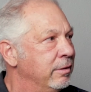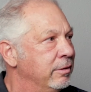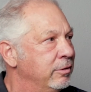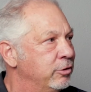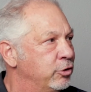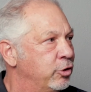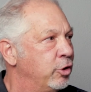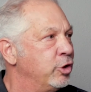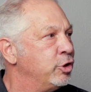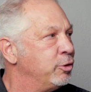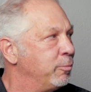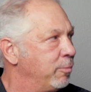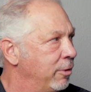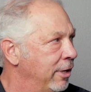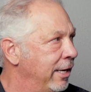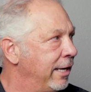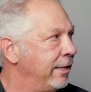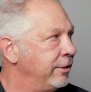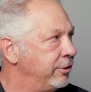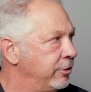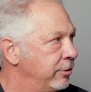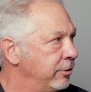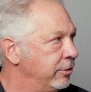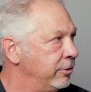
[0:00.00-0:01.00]
church
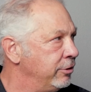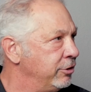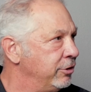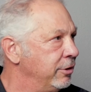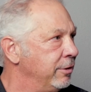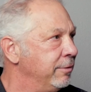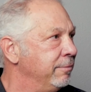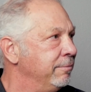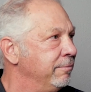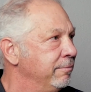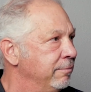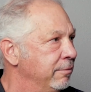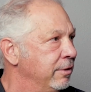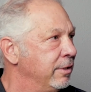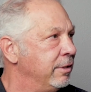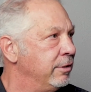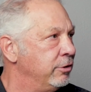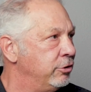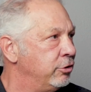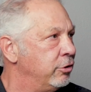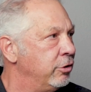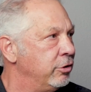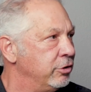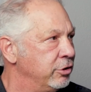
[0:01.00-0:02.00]
planters and
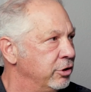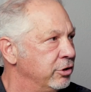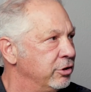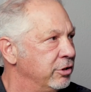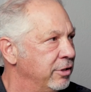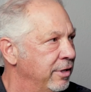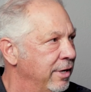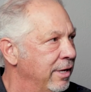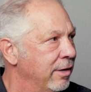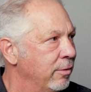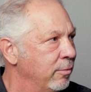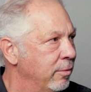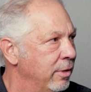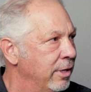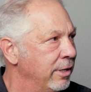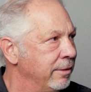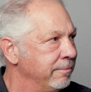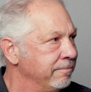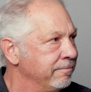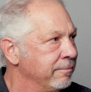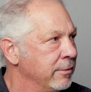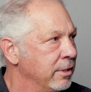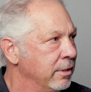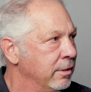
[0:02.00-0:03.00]
churches in that way.
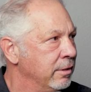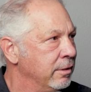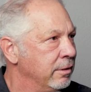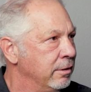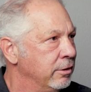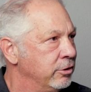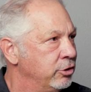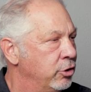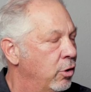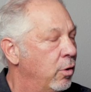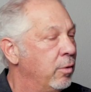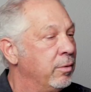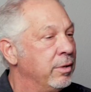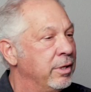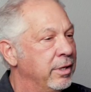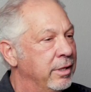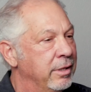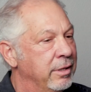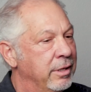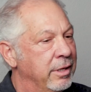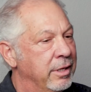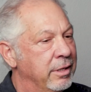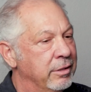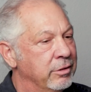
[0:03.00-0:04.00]
So
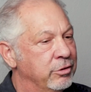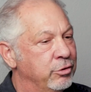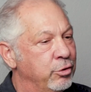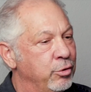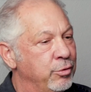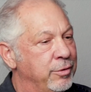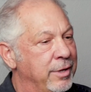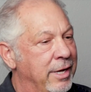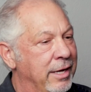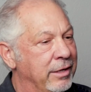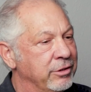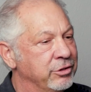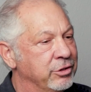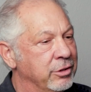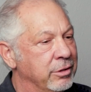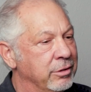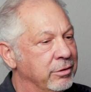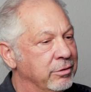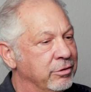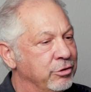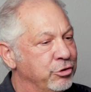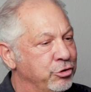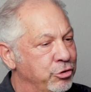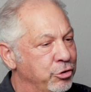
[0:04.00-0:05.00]
in
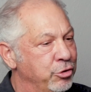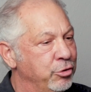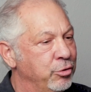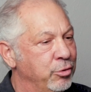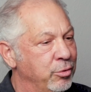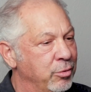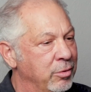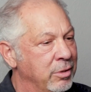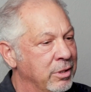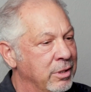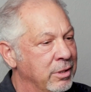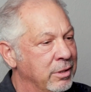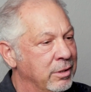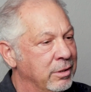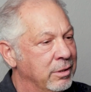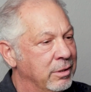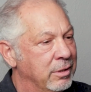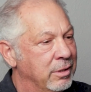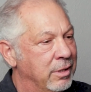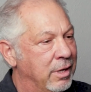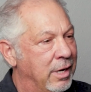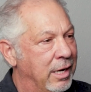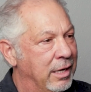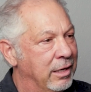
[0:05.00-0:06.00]
2002,
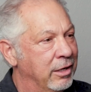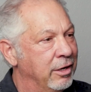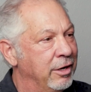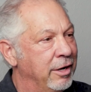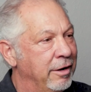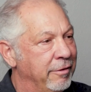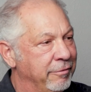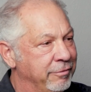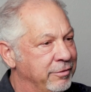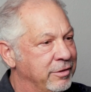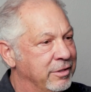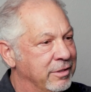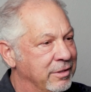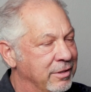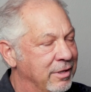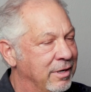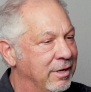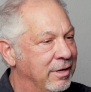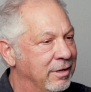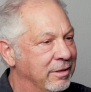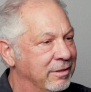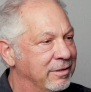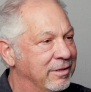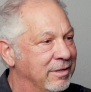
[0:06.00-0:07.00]
I left
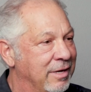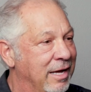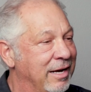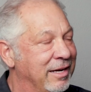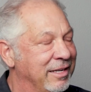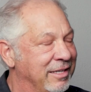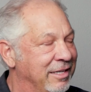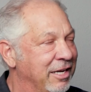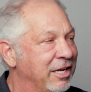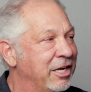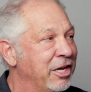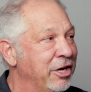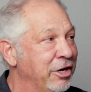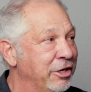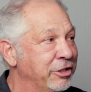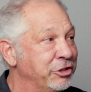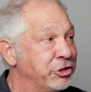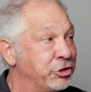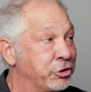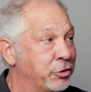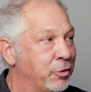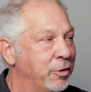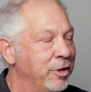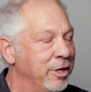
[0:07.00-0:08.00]
kind of kicking and
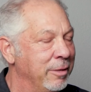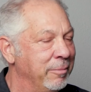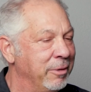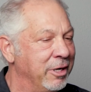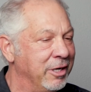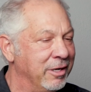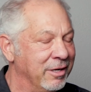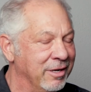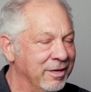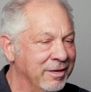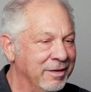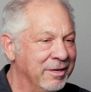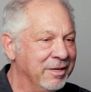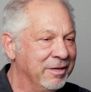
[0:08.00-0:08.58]
screaming,